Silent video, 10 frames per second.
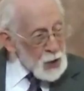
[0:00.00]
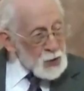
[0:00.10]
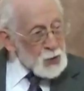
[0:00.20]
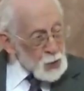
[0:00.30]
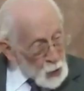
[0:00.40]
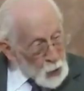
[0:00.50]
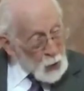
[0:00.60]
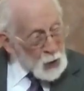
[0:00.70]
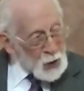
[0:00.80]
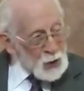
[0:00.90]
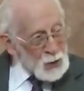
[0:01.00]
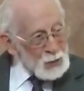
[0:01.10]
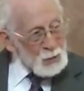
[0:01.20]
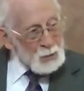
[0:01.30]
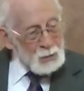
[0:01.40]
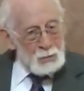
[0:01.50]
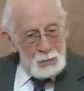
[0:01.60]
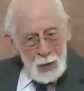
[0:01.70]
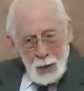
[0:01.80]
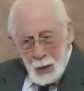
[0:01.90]
His truth?
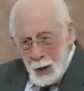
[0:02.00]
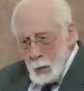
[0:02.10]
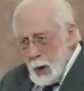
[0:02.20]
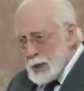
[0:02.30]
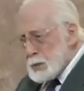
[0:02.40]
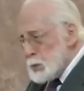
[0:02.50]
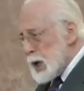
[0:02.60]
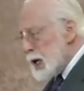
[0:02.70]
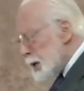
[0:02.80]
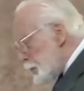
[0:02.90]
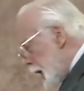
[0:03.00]
What will it